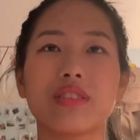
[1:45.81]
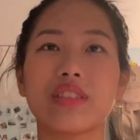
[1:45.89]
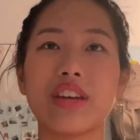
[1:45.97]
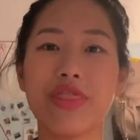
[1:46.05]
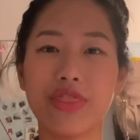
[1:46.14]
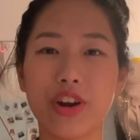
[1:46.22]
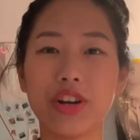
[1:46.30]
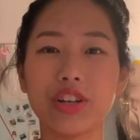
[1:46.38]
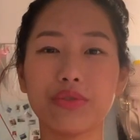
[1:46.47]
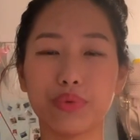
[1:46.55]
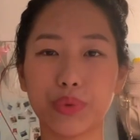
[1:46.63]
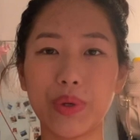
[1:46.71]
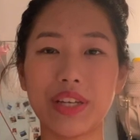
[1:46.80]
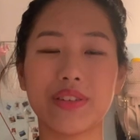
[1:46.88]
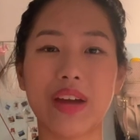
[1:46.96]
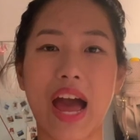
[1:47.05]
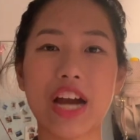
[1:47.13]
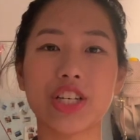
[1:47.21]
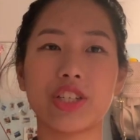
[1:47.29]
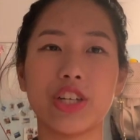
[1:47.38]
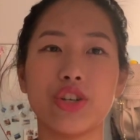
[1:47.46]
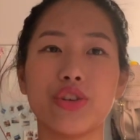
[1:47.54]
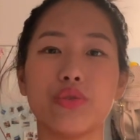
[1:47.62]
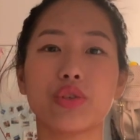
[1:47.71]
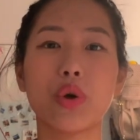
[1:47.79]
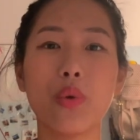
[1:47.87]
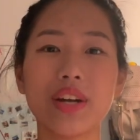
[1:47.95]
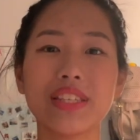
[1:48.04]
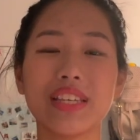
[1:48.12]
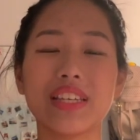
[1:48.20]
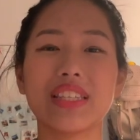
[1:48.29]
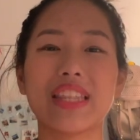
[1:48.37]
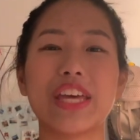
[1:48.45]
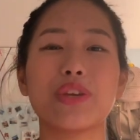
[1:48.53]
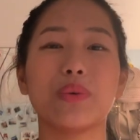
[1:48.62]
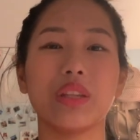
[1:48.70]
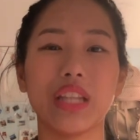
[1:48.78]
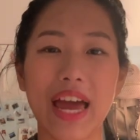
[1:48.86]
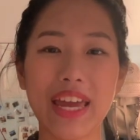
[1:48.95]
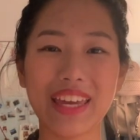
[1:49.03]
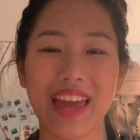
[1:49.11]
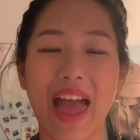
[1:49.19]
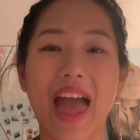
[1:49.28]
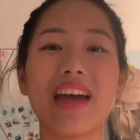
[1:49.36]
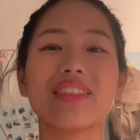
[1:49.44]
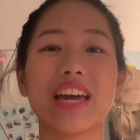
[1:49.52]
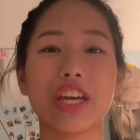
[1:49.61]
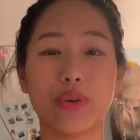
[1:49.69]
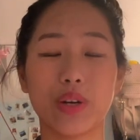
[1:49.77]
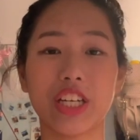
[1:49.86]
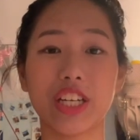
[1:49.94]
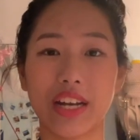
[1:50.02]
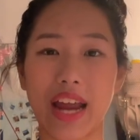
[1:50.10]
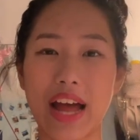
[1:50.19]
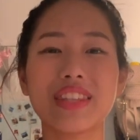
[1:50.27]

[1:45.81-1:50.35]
The third rule is to actually choose courses that you like and that you're good at.